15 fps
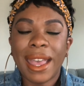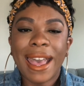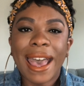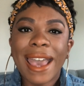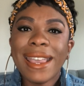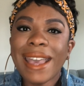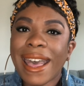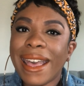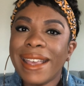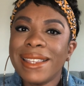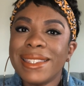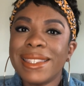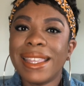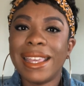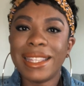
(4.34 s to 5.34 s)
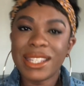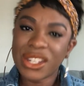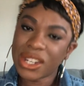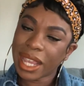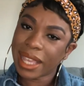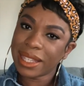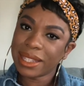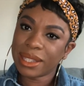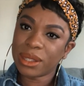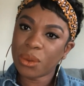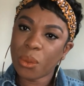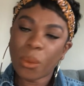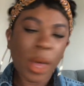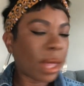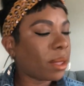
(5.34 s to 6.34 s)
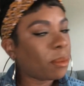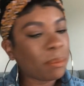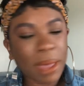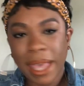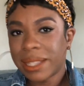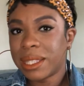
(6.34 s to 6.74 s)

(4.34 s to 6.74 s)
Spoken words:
Hi guys, it's Jess. Welcome back